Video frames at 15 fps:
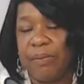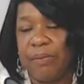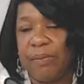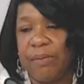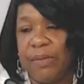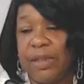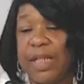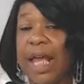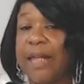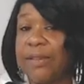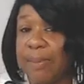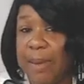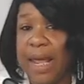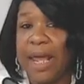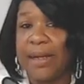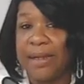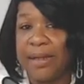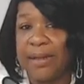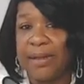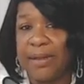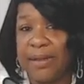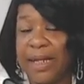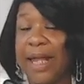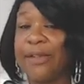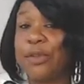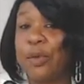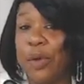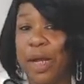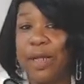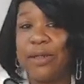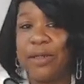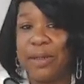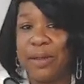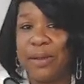That's madness. That's crazy.